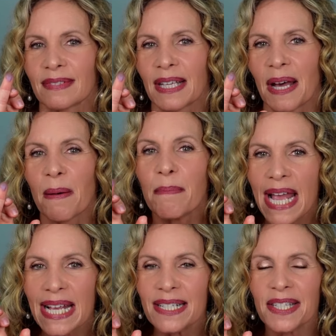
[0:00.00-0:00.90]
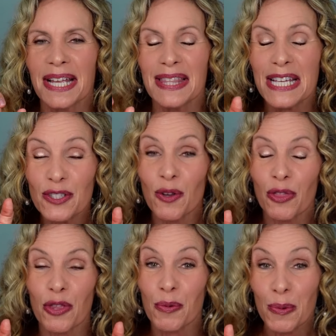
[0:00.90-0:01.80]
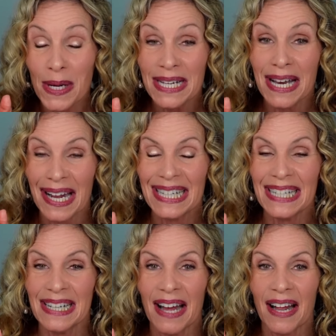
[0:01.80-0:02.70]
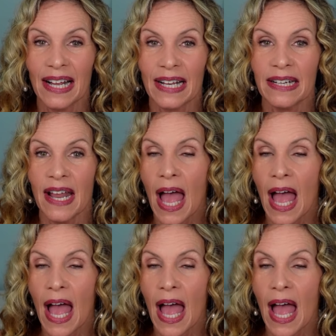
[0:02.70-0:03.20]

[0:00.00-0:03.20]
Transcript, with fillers: Amazing. These are $3.99.